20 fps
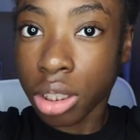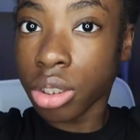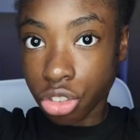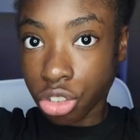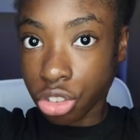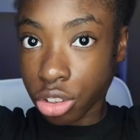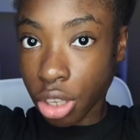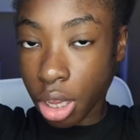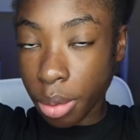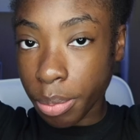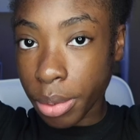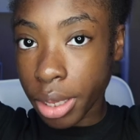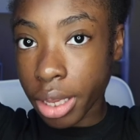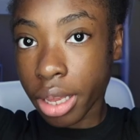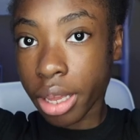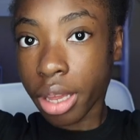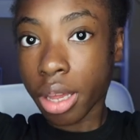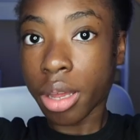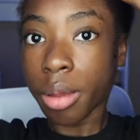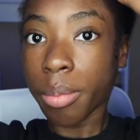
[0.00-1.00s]
Shape
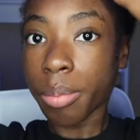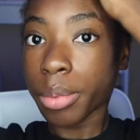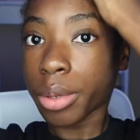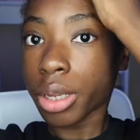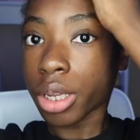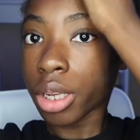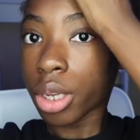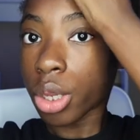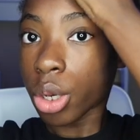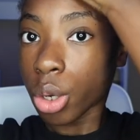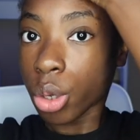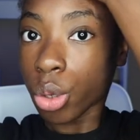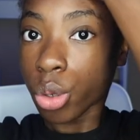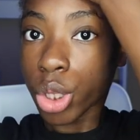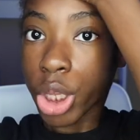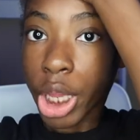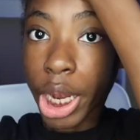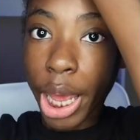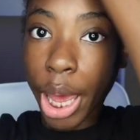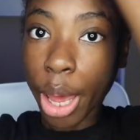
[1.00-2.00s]
it up a
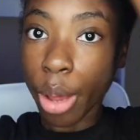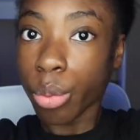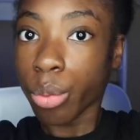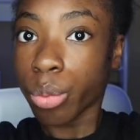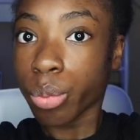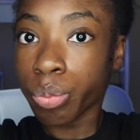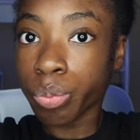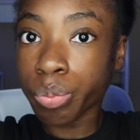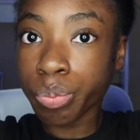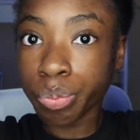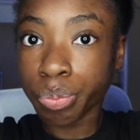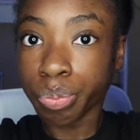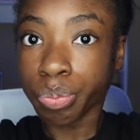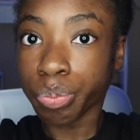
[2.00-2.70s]
little, you know?